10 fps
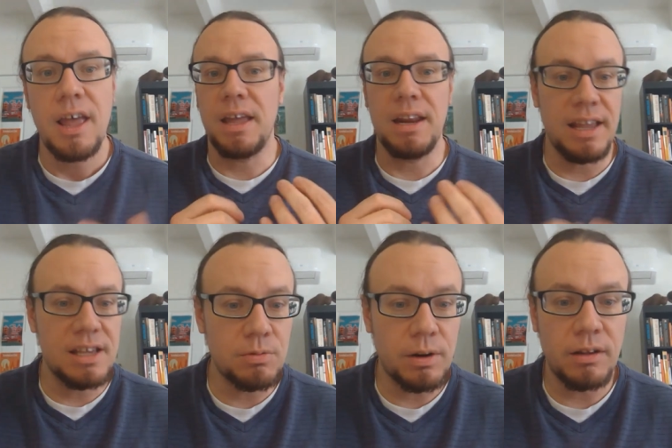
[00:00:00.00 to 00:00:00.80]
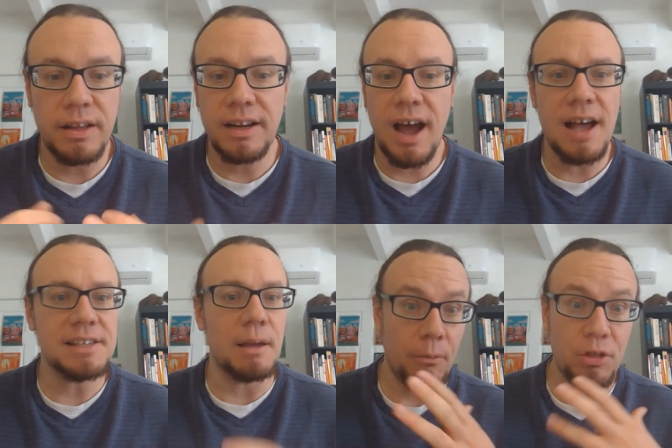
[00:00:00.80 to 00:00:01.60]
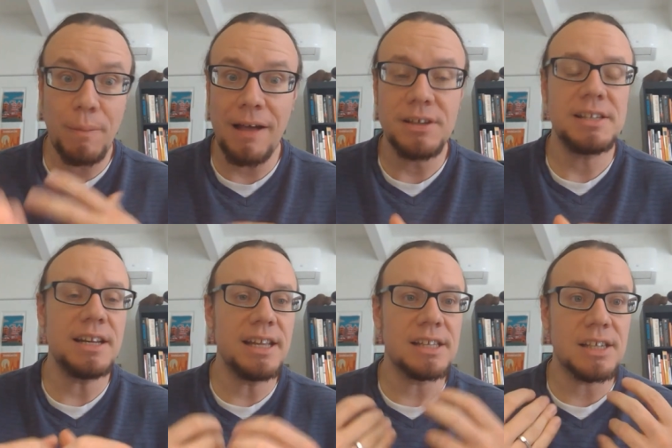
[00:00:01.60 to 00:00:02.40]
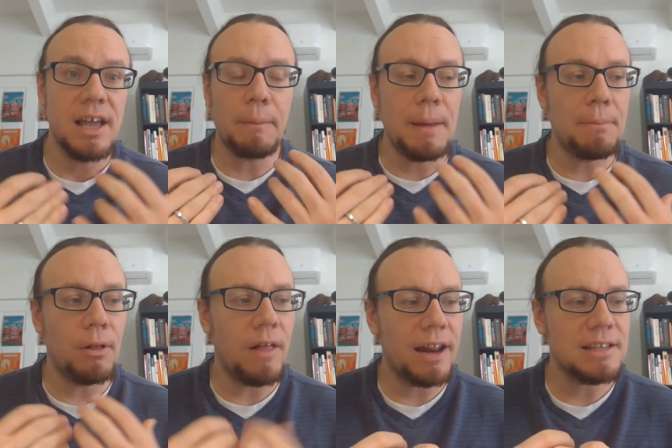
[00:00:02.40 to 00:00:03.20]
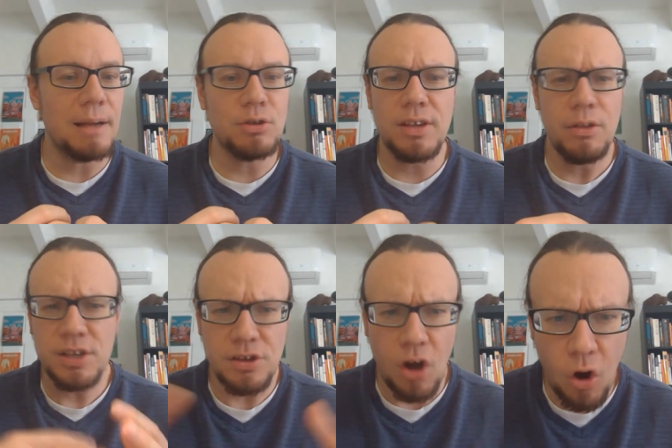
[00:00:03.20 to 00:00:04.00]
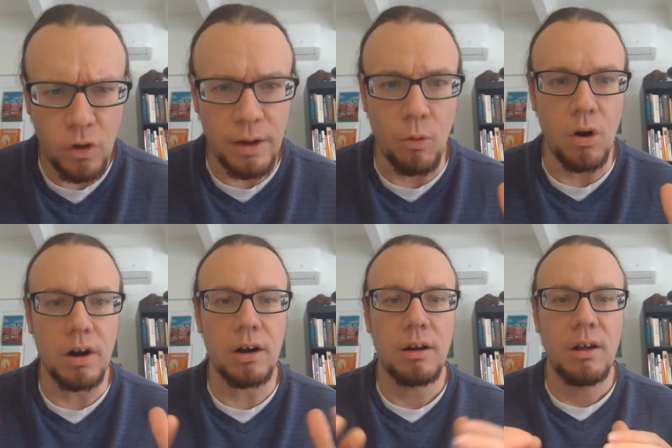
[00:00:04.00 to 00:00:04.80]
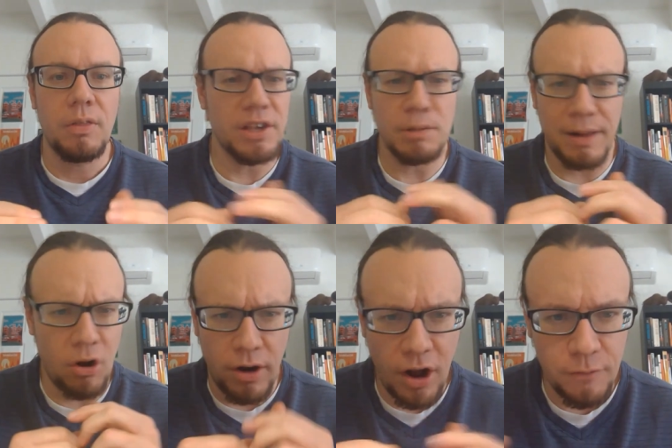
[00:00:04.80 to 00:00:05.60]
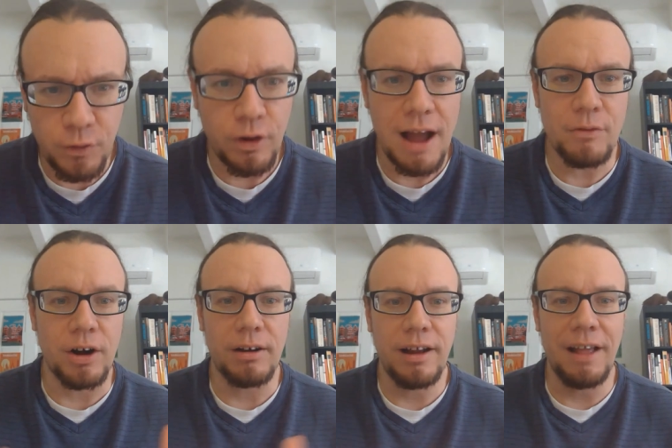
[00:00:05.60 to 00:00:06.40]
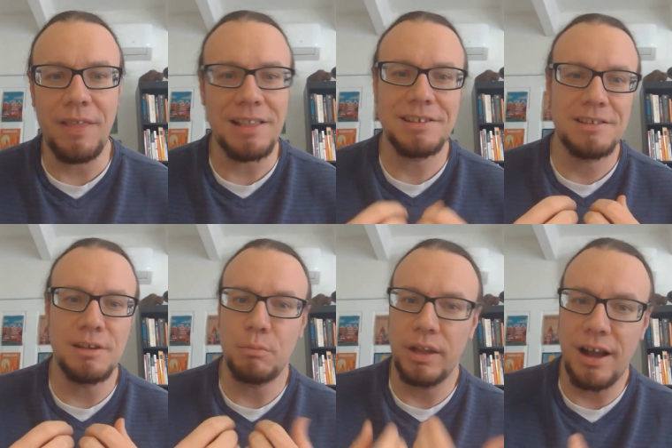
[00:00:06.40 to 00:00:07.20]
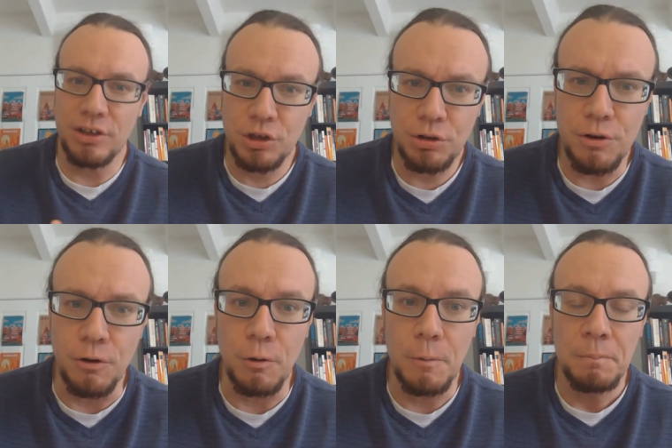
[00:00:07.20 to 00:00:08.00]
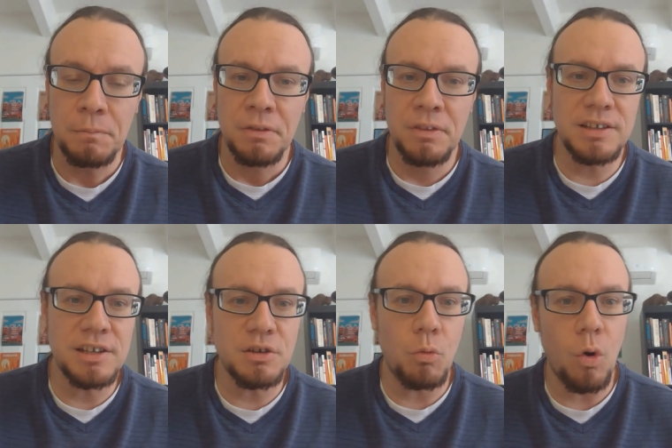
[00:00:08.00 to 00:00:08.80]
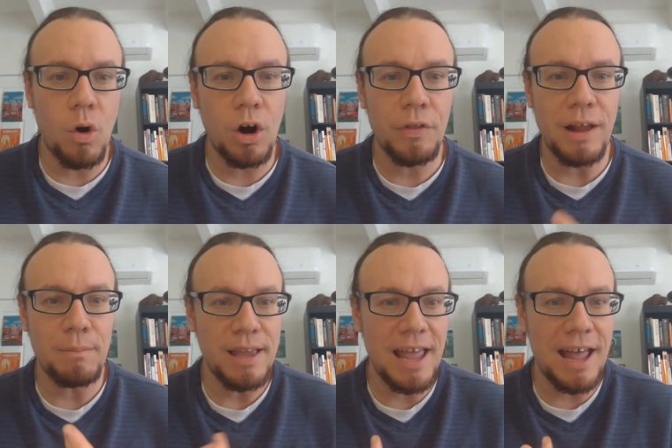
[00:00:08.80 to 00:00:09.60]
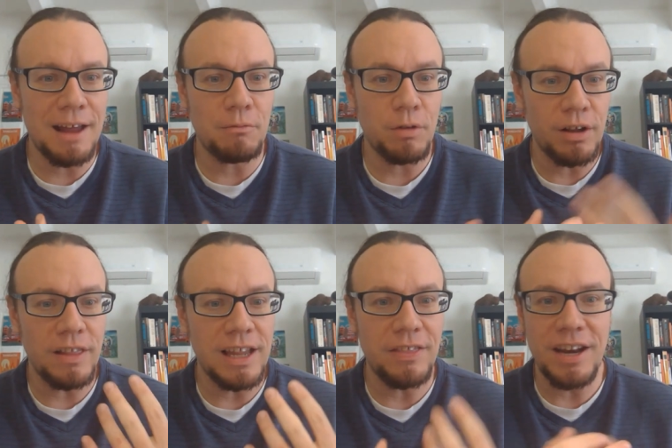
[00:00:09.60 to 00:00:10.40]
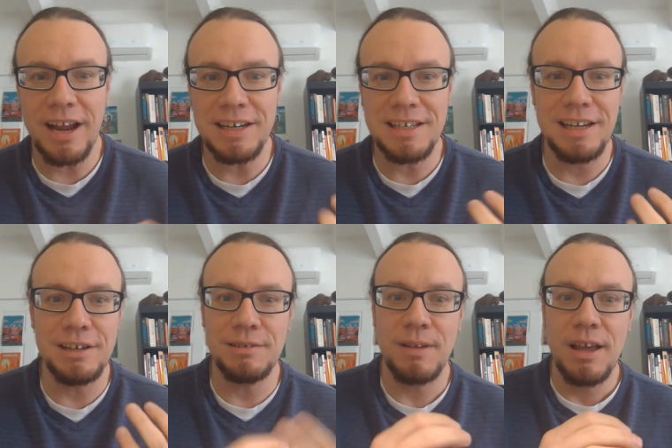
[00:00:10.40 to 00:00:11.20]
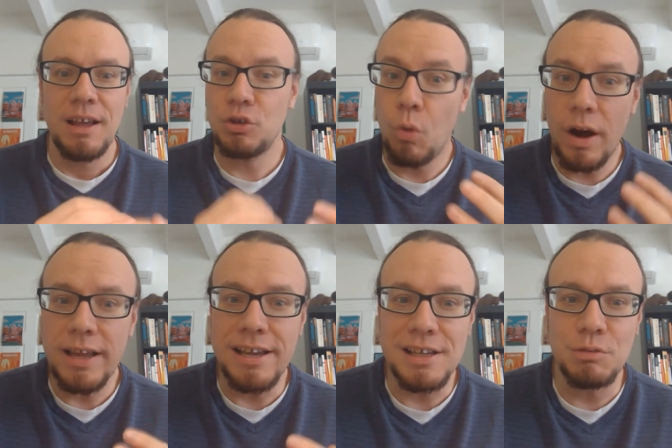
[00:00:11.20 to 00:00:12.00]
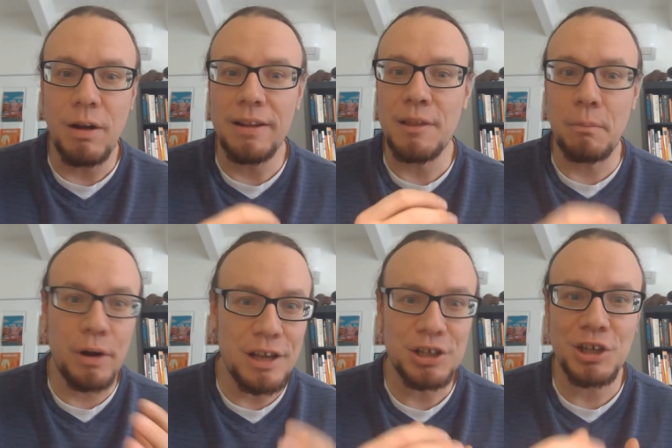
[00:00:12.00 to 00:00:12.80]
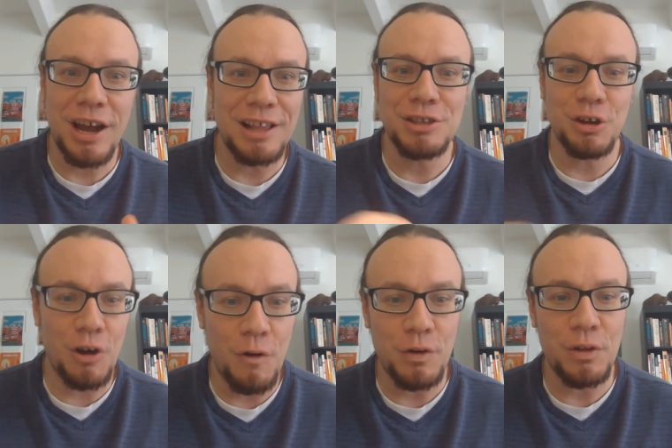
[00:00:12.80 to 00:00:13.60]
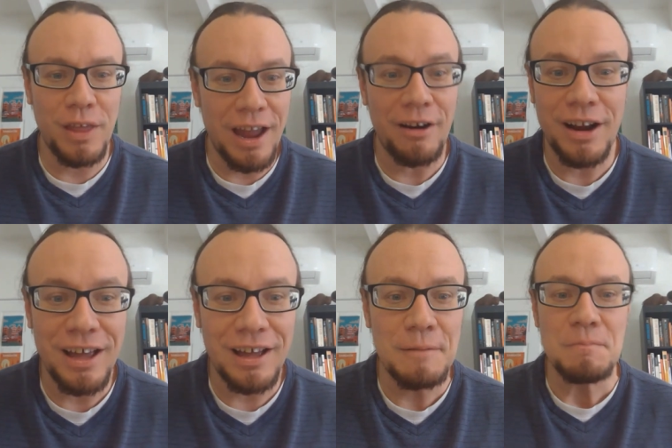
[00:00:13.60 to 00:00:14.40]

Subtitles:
in Israel and Gaza with the Palestinians, people a lot of times will say, this is a holy war. This has been going on forever. And that's simply not true. This is a war that began really in the 1920s when the British kind of took over the area